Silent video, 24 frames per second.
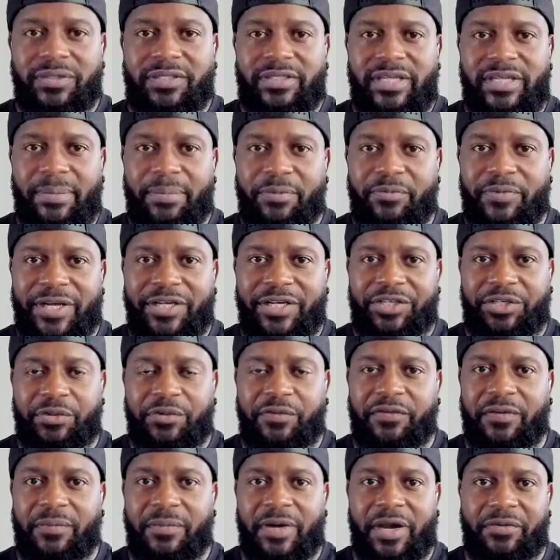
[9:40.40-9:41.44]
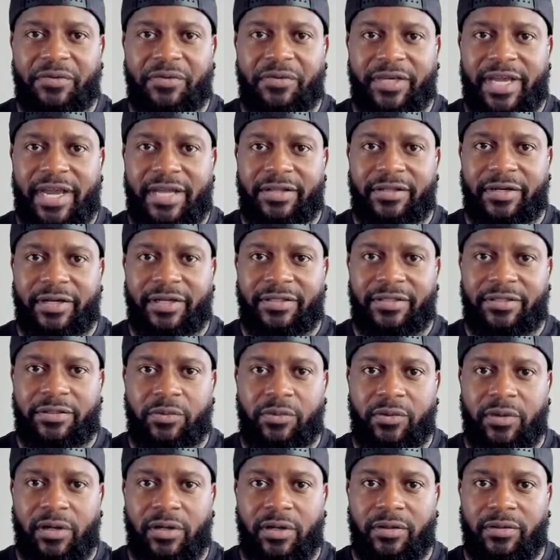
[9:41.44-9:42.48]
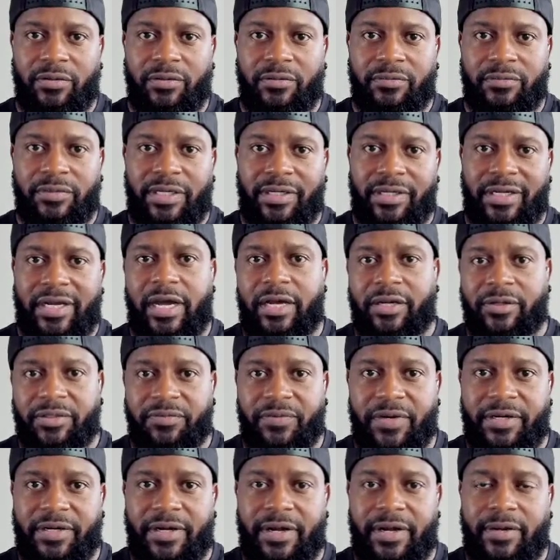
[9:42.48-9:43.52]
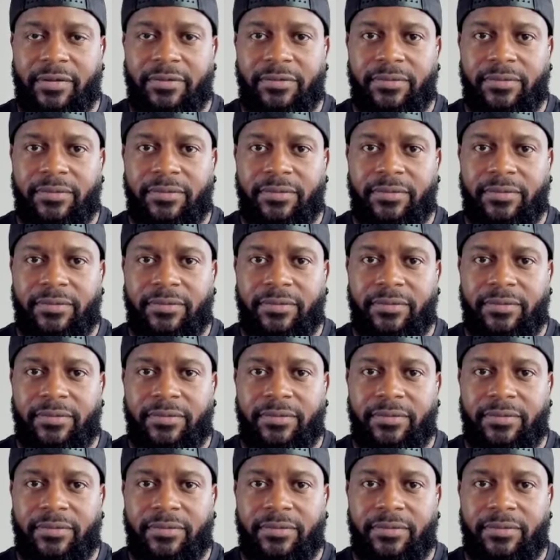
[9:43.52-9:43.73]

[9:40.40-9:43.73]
separate you from other candidates who are in Congress right now?